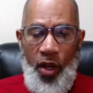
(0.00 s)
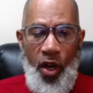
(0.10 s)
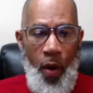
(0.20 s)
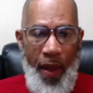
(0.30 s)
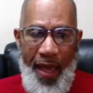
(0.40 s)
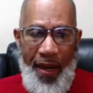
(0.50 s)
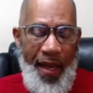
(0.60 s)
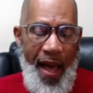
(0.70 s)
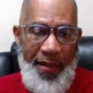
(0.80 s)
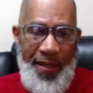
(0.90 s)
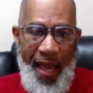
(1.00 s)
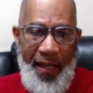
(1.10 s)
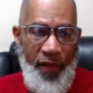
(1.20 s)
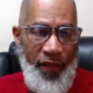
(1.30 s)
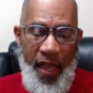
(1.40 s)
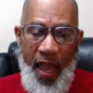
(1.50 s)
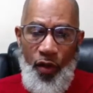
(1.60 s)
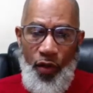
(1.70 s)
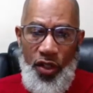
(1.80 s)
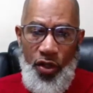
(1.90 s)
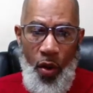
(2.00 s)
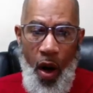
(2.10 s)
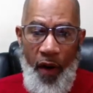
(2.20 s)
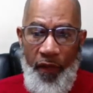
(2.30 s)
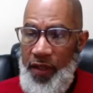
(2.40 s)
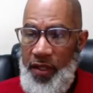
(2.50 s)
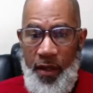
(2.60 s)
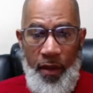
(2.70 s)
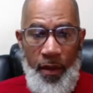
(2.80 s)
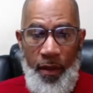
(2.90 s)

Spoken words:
Go ahead and contact the VA regional office